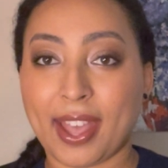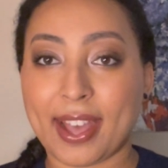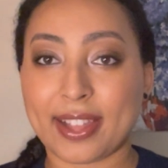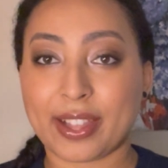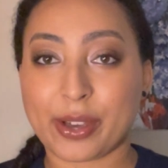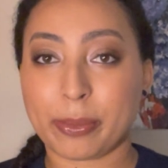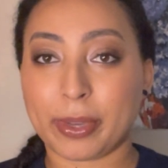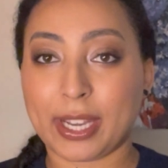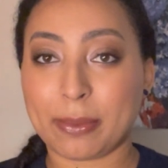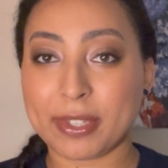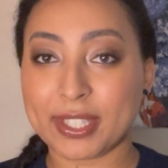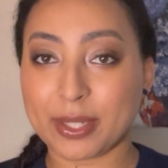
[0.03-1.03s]
Hello, my
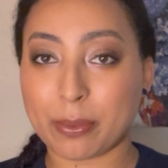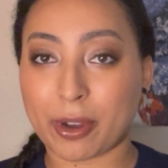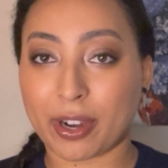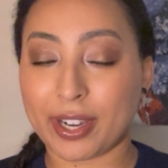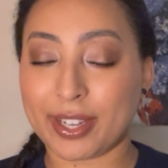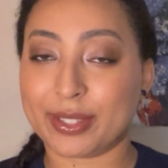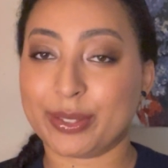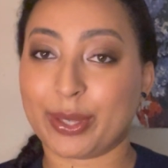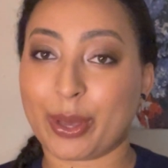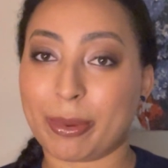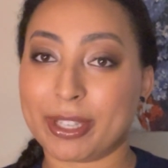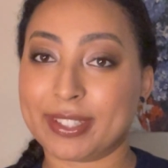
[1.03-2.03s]
name is Samar. I also go
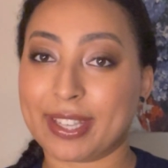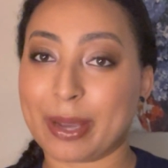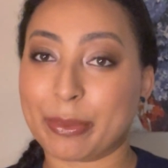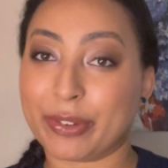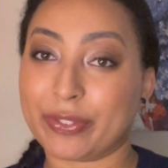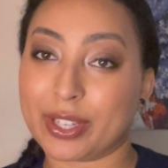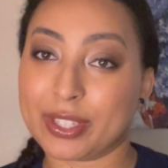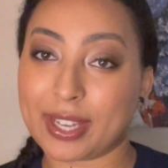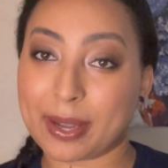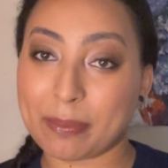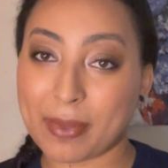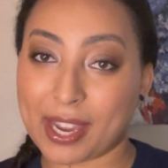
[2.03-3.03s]
by Sam or First
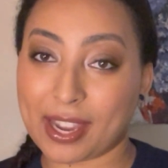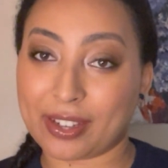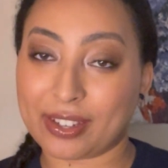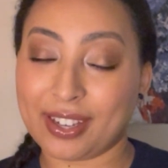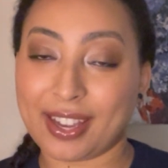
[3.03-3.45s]
Time Panner.